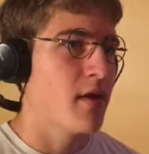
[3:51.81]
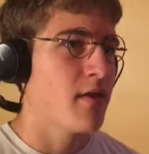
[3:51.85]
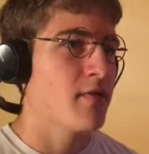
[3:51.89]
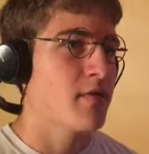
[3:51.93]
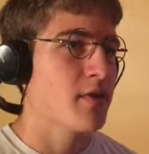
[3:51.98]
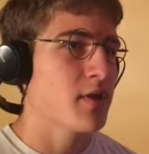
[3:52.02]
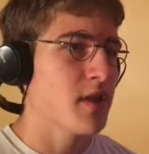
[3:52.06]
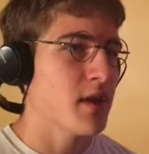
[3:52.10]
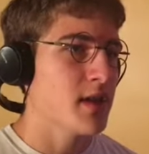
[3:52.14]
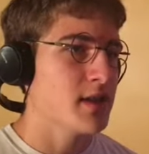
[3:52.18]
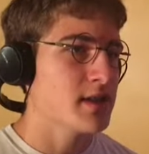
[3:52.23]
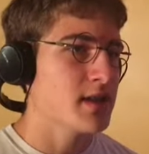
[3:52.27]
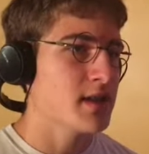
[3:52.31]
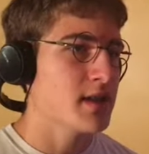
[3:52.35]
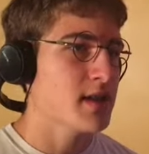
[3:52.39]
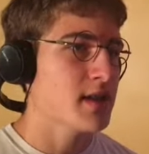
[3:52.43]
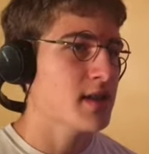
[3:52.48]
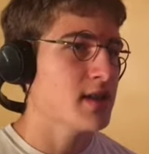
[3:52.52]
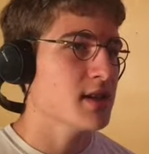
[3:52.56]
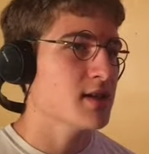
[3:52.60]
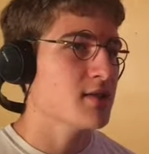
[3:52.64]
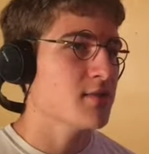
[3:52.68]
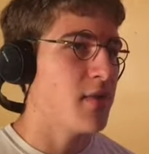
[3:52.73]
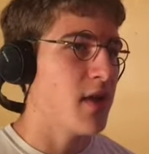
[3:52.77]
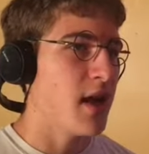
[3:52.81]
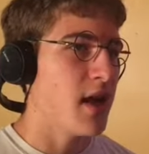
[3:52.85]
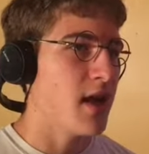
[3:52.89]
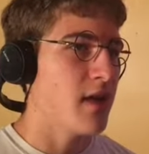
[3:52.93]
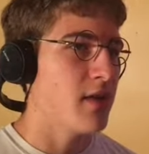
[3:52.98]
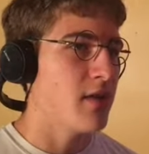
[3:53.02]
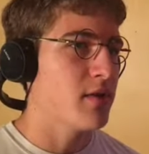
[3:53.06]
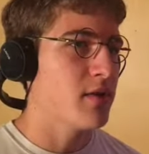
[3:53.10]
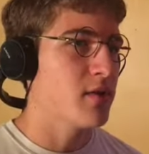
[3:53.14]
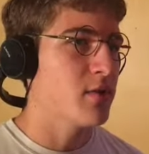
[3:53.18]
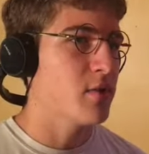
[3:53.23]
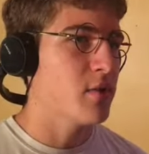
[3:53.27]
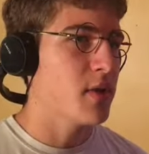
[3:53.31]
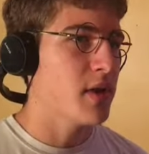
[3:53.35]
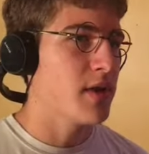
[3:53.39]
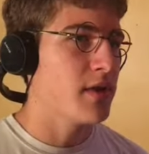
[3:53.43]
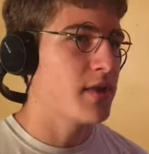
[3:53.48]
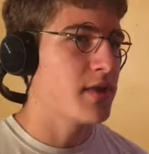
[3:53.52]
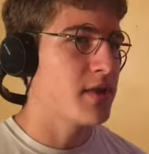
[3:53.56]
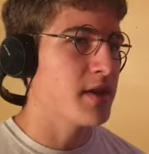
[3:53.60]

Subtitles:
Velocity is found with